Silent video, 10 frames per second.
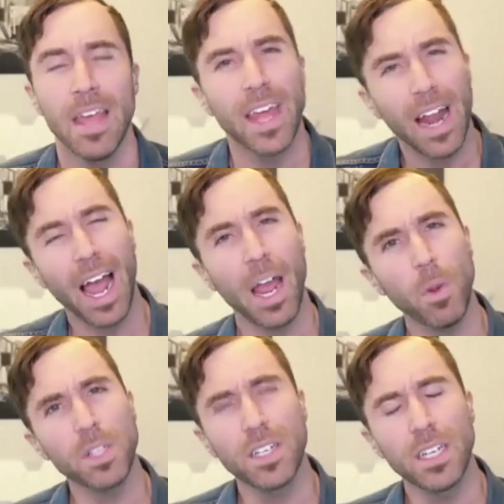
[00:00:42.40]
that I
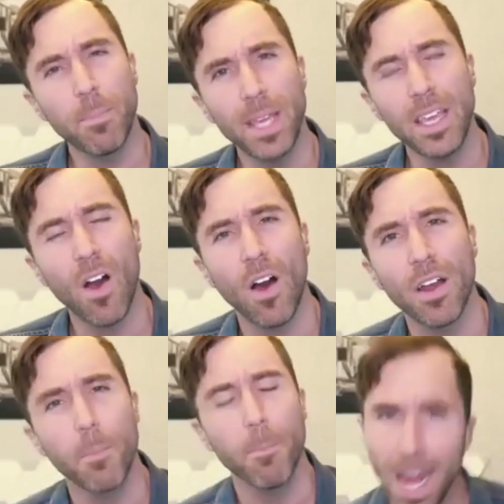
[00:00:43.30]
was going to be on
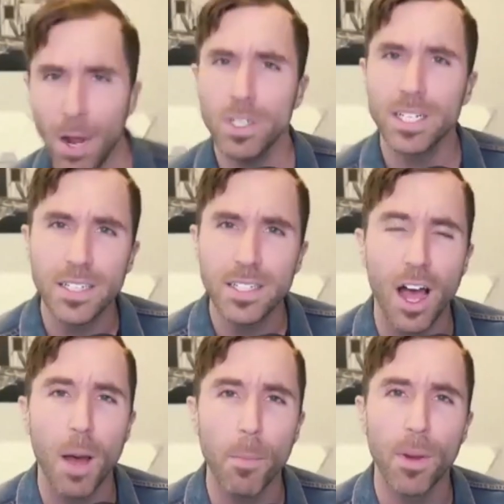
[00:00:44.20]
a
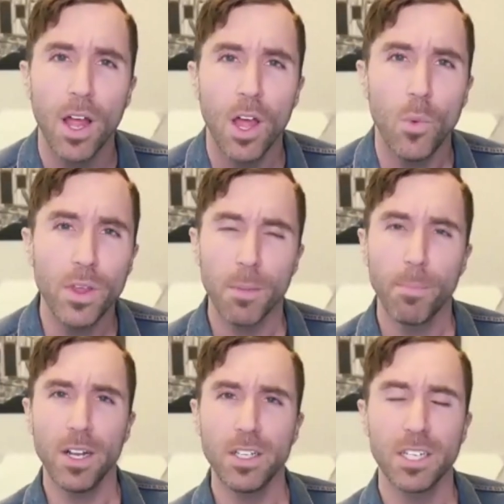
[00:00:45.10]
mountaintop with a
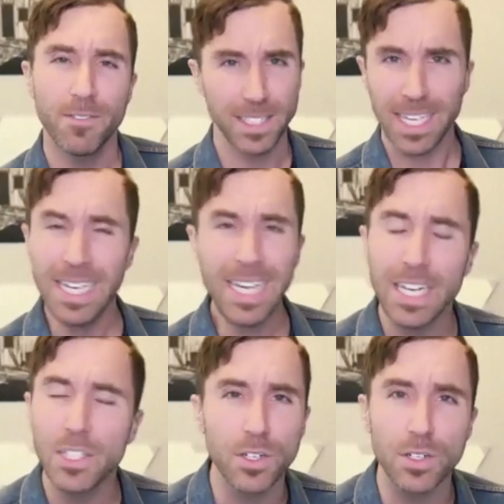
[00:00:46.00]
bunch of
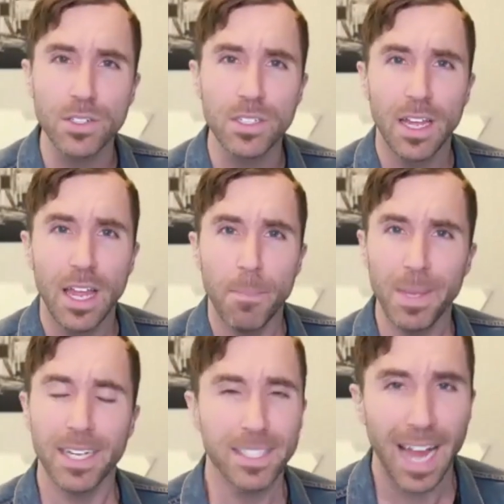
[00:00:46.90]
teenagers
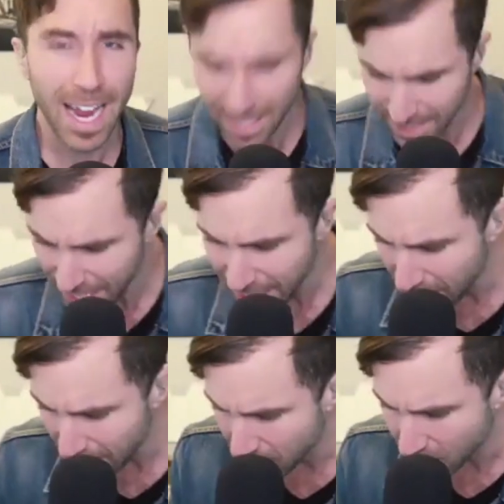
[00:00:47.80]
because I had taken
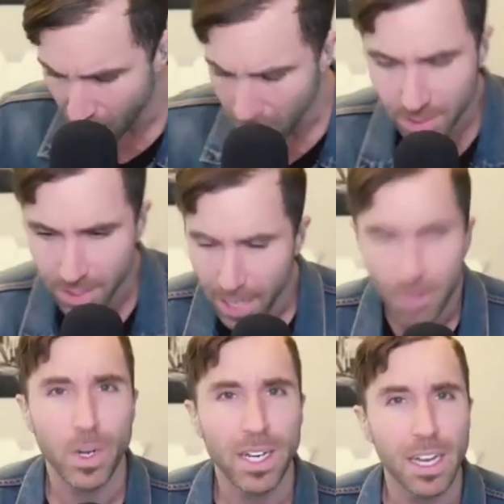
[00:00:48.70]
these songs that
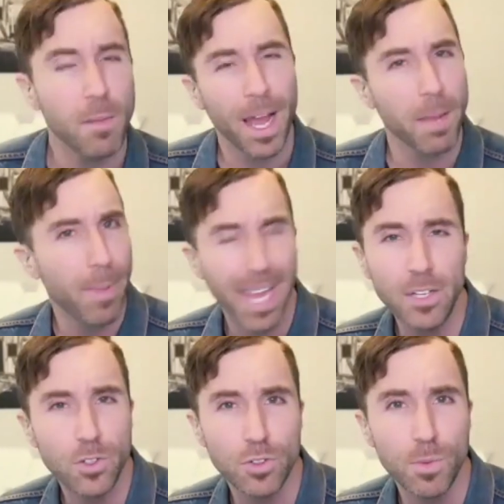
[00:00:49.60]
I'd written in my
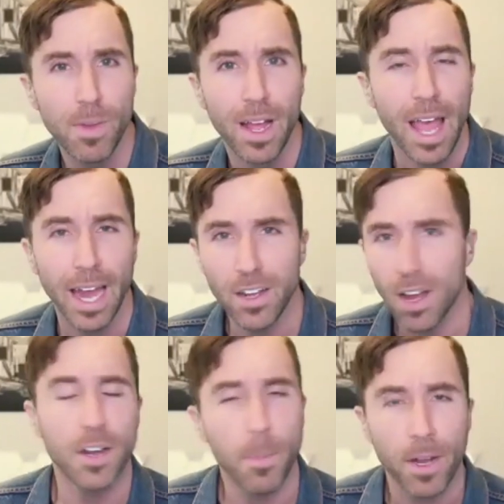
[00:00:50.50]
bedroom and
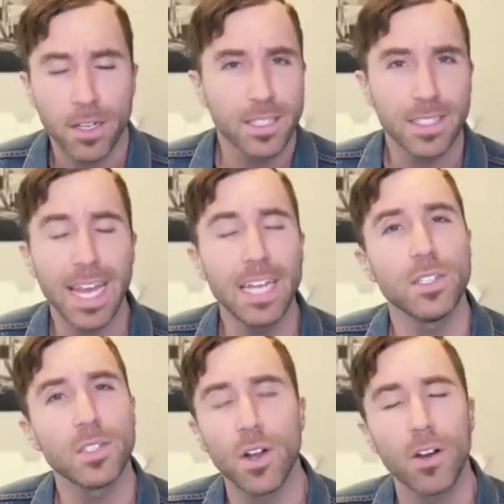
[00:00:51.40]
gotten up on a stage
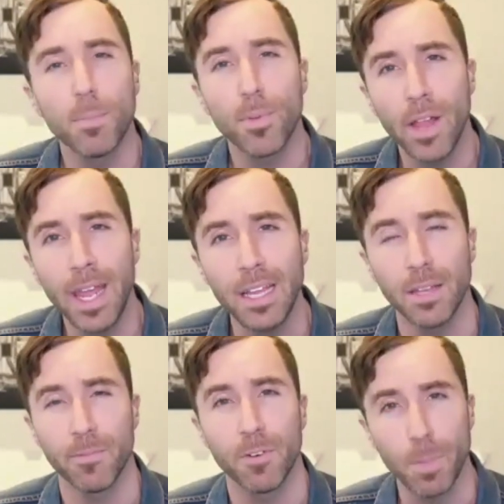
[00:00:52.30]
and started playing
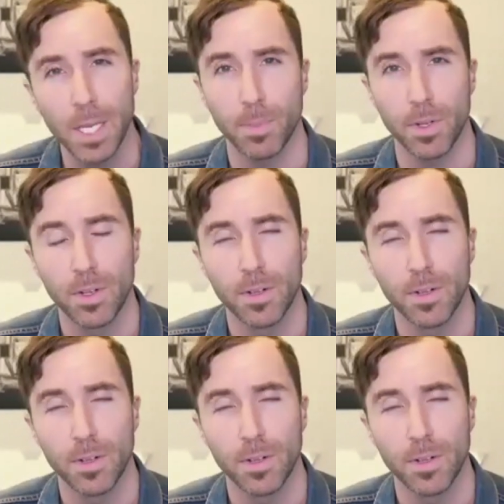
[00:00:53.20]
them for people.